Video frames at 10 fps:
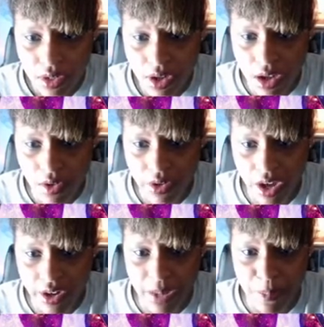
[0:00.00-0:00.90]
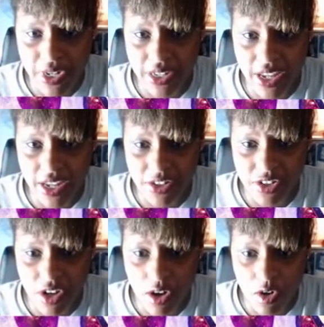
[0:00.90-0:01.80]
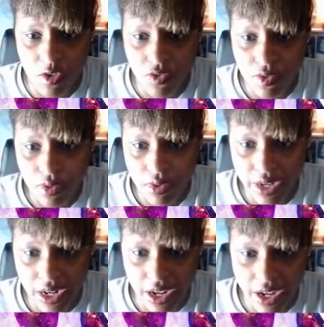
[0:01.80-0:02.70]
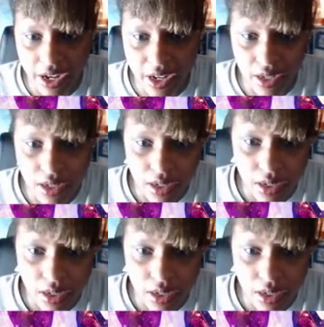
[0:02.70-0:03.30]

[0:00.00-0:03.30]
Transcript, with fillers: Y'all don't. Y'all can't put it at the end of the stove. Can I hide?